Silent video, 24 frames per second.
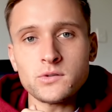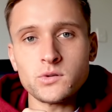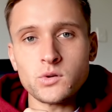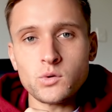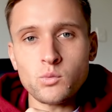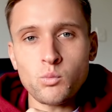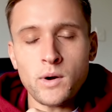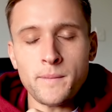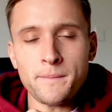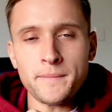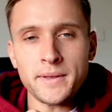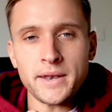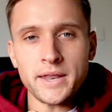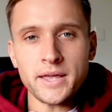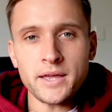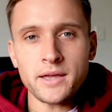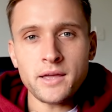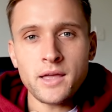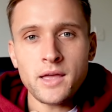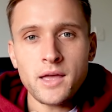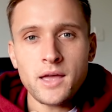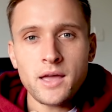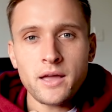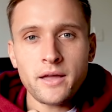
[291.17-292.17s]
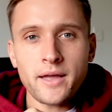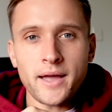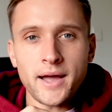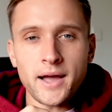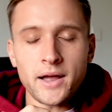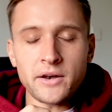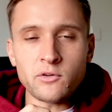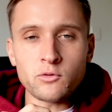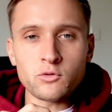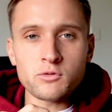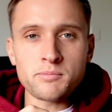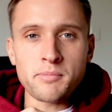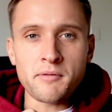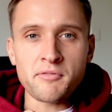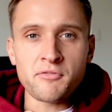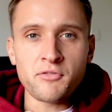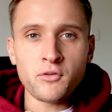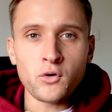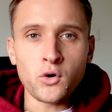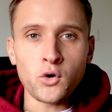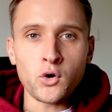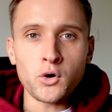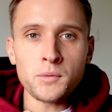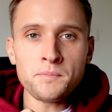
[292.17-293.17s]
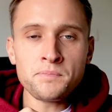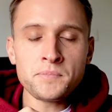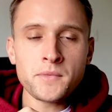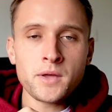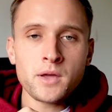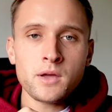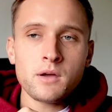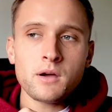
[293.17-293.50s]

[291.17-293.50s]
do 1-minute candles before,